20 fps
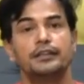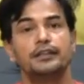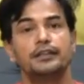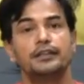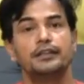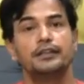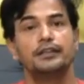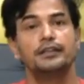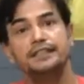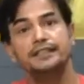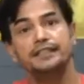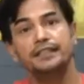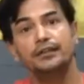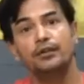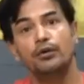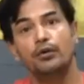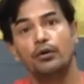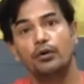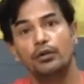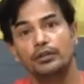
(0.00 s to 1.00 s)
It's
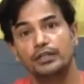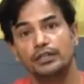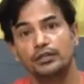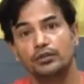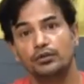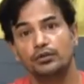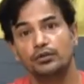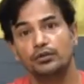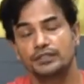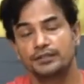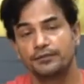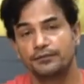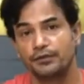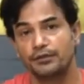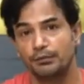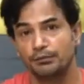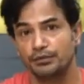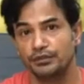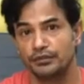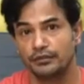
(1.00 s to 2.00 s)
releasing all the knots
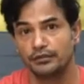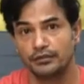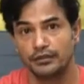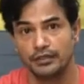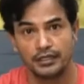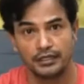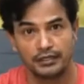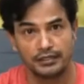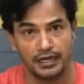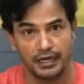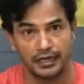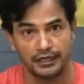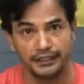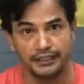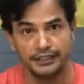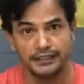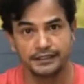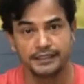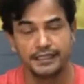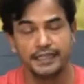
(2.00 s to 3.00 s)
from your
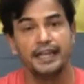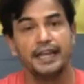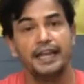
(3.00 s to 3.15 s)
nadis.